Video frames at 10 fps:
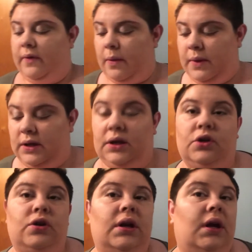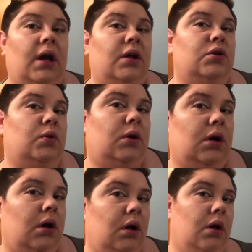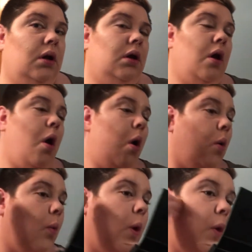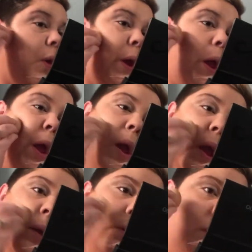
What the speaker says: I'm in here trying to contour with like 8